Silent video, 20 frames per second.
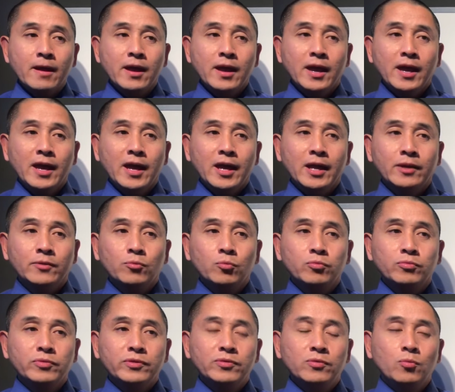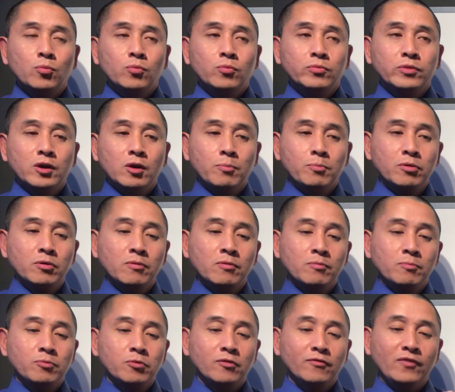and they'll
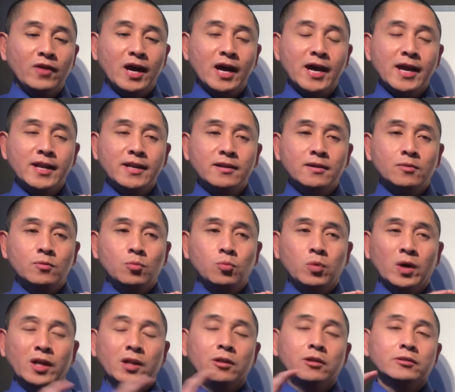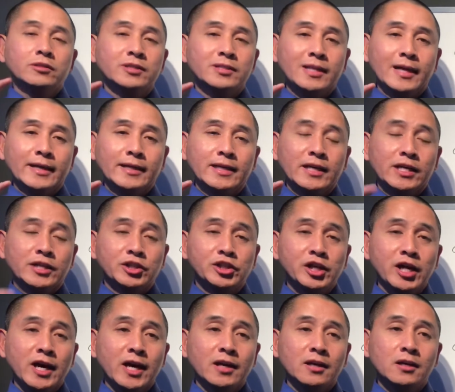provide what looks like a
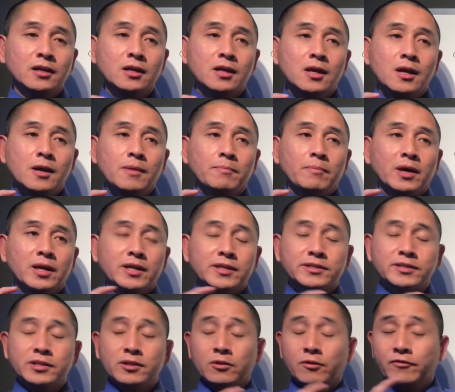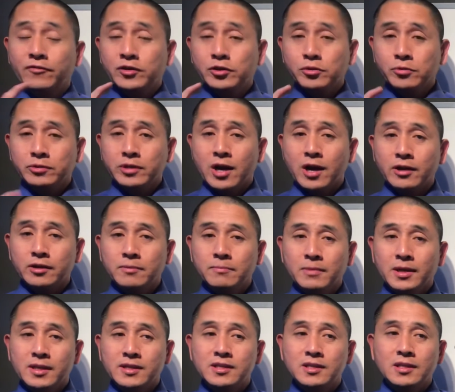check, but it's an official
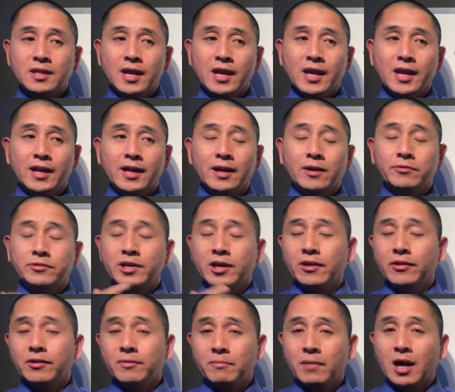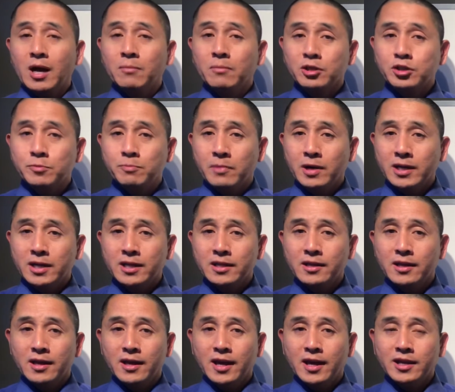document, and I'll tell them how much money
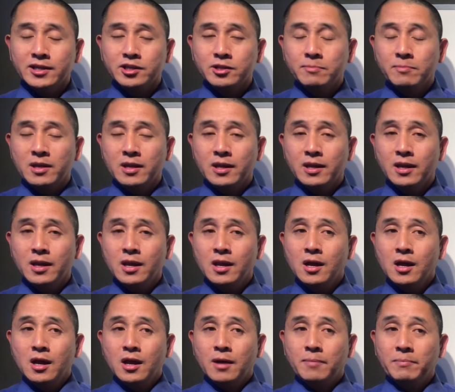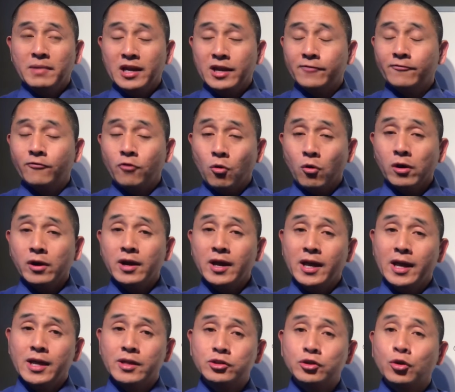it has to be made for
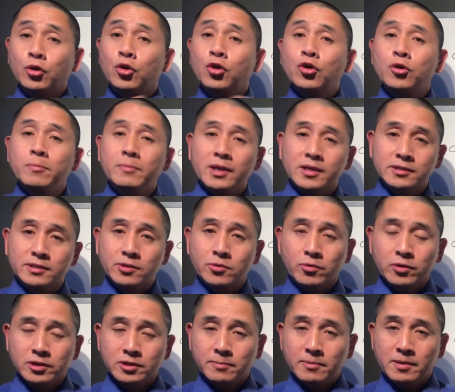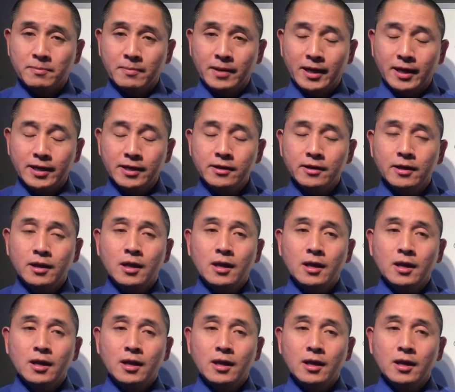and to whom it's going to be made.